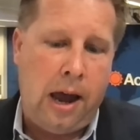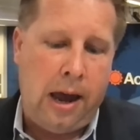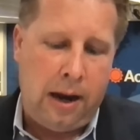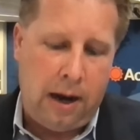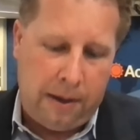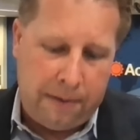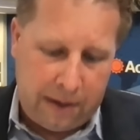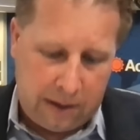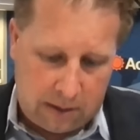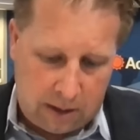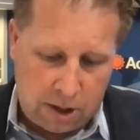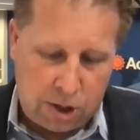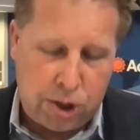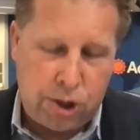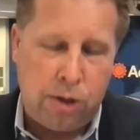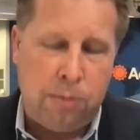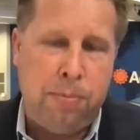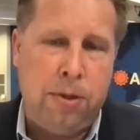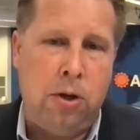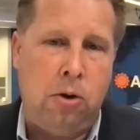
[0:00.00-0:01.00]
And I think they
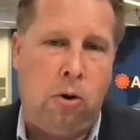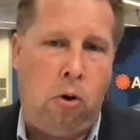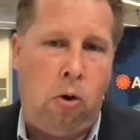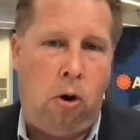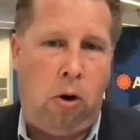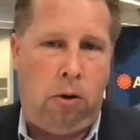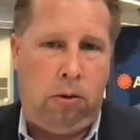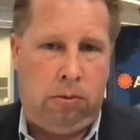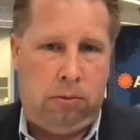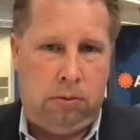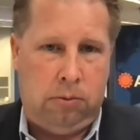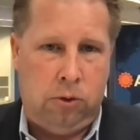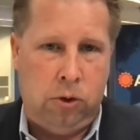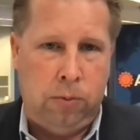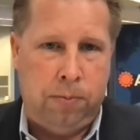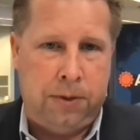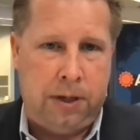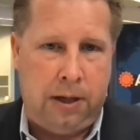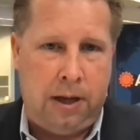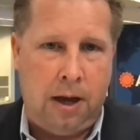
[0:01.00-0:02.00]
should be all
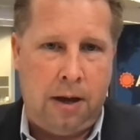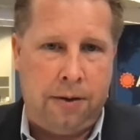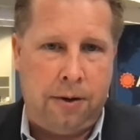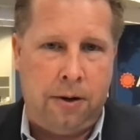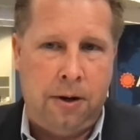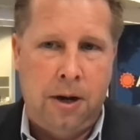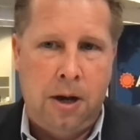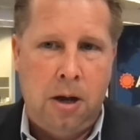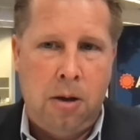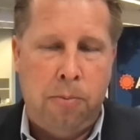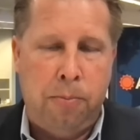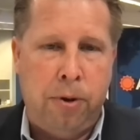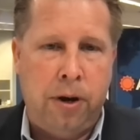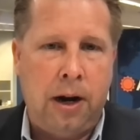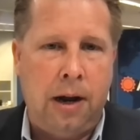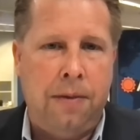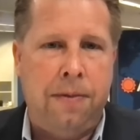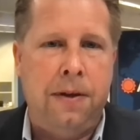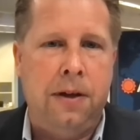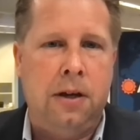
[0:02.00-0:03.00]
looped together,
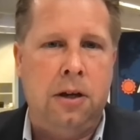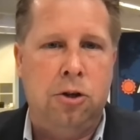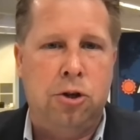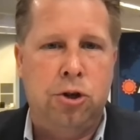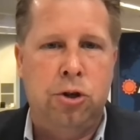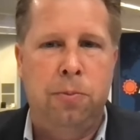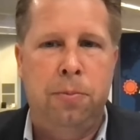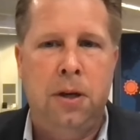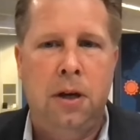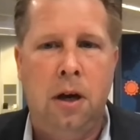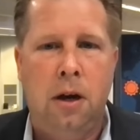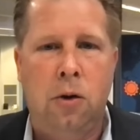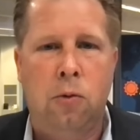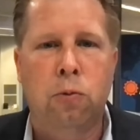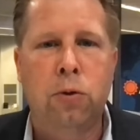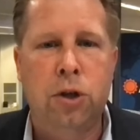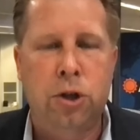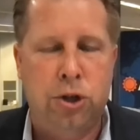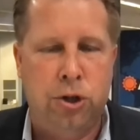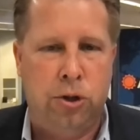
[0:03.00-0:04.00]
but I think it should be on a
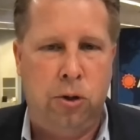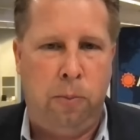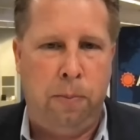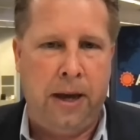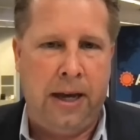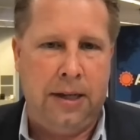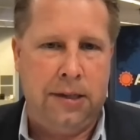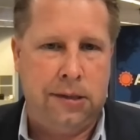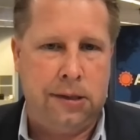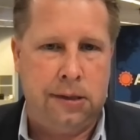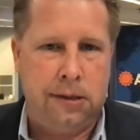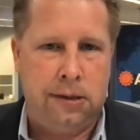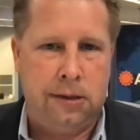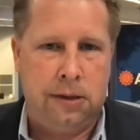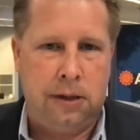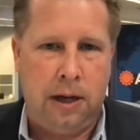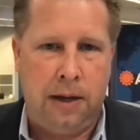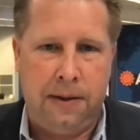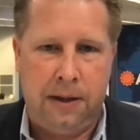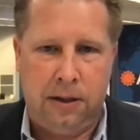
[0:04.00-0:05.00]
regional
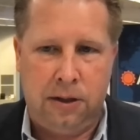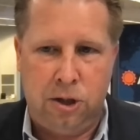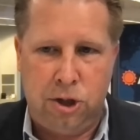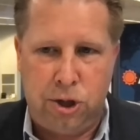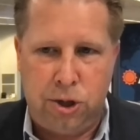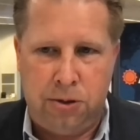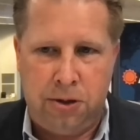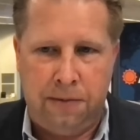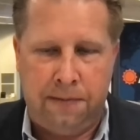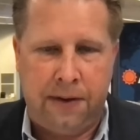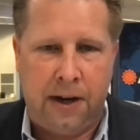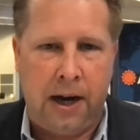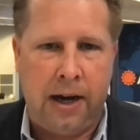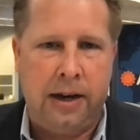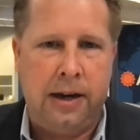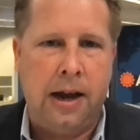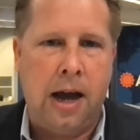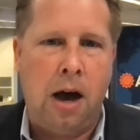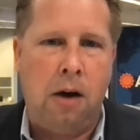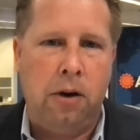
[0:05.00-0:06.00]
basis. I think they should
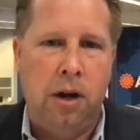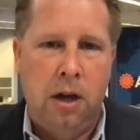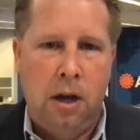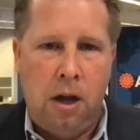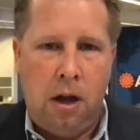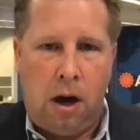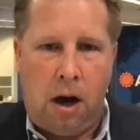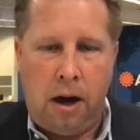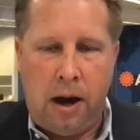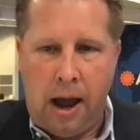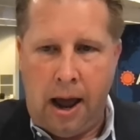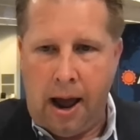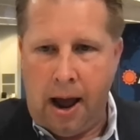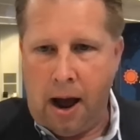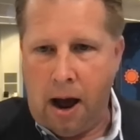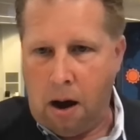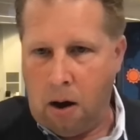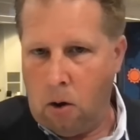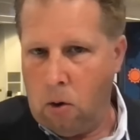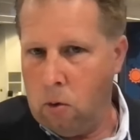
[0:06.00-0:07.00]
divide it out on
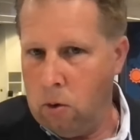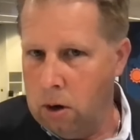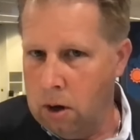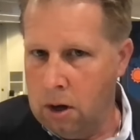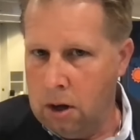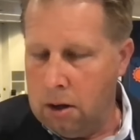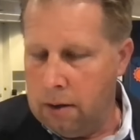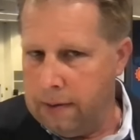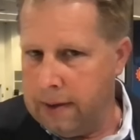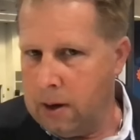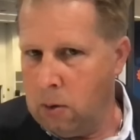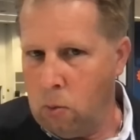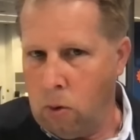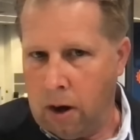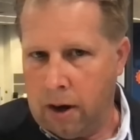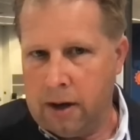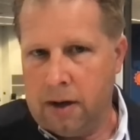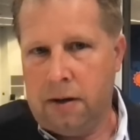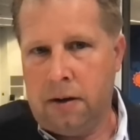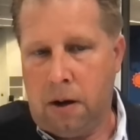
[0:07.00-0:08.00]
how they
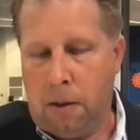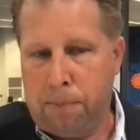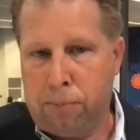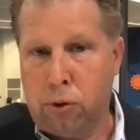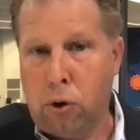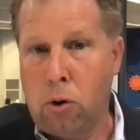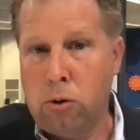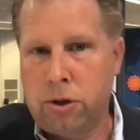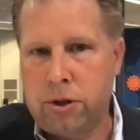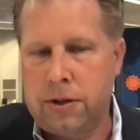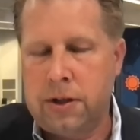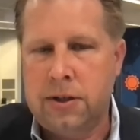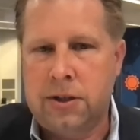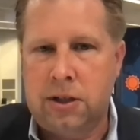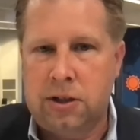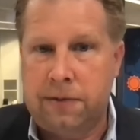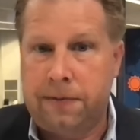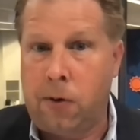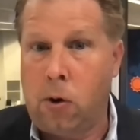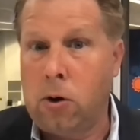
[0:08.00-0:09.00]
want to approach
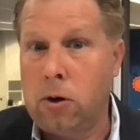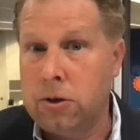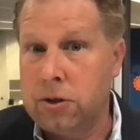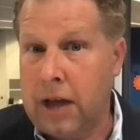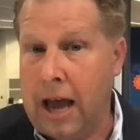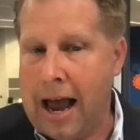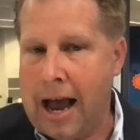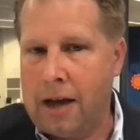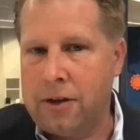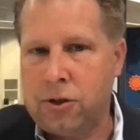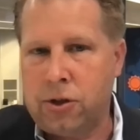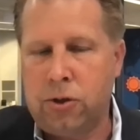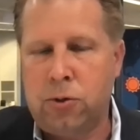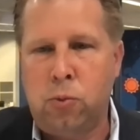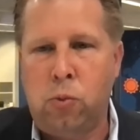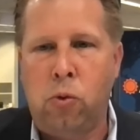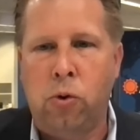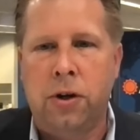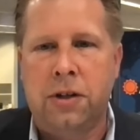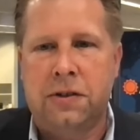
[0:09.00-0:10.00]
this as far as
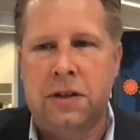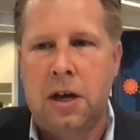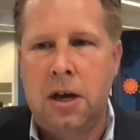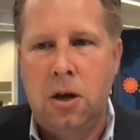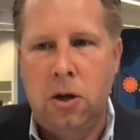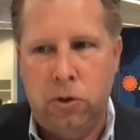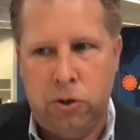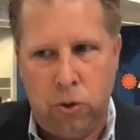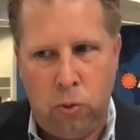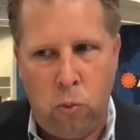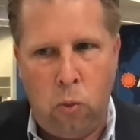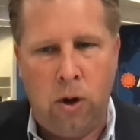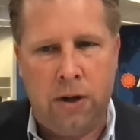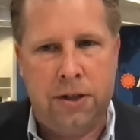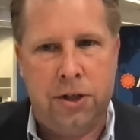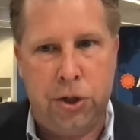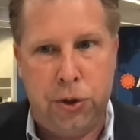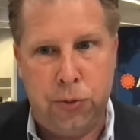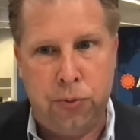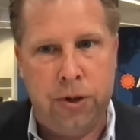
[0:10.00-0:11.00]
hazardous warnings. To
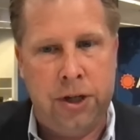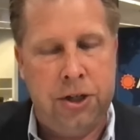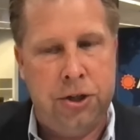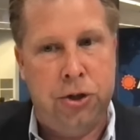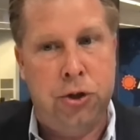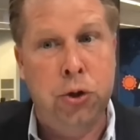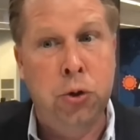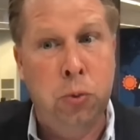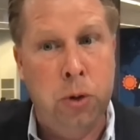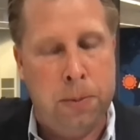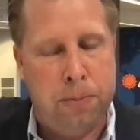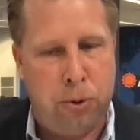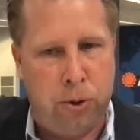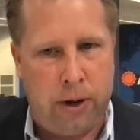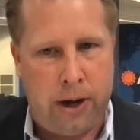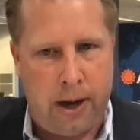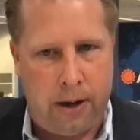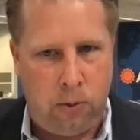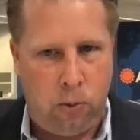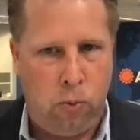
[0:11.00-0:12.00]
what degree do we
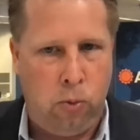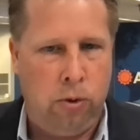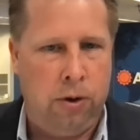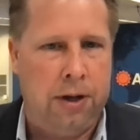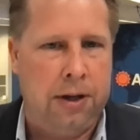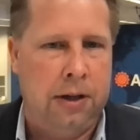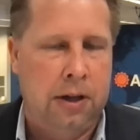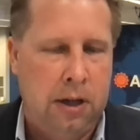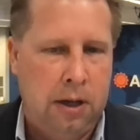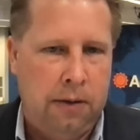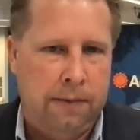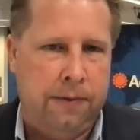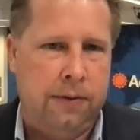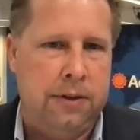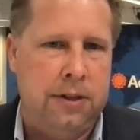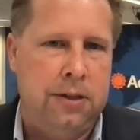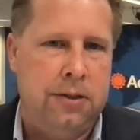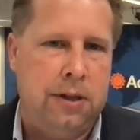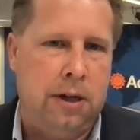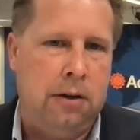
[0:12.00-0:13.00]
put out a warning for
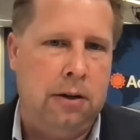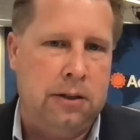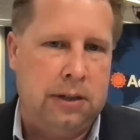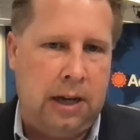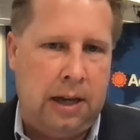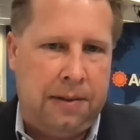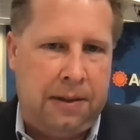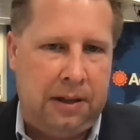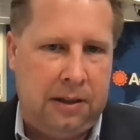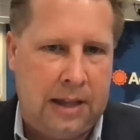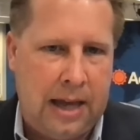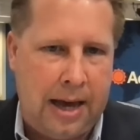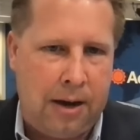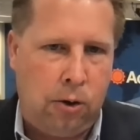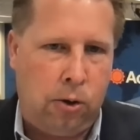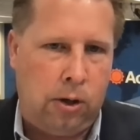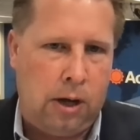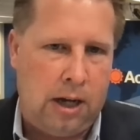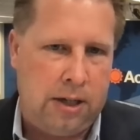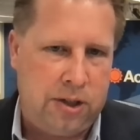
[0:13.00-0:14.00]
these areas? And I think that
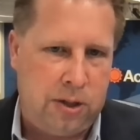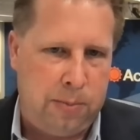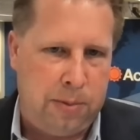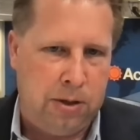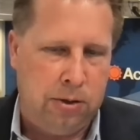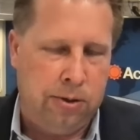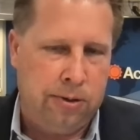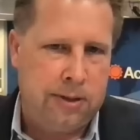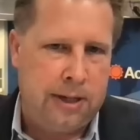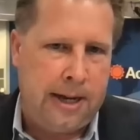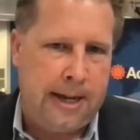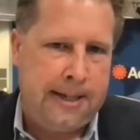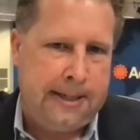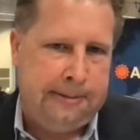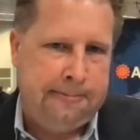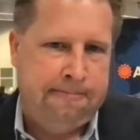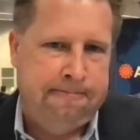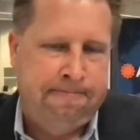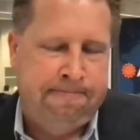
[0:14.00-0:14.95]
all has to be looked at.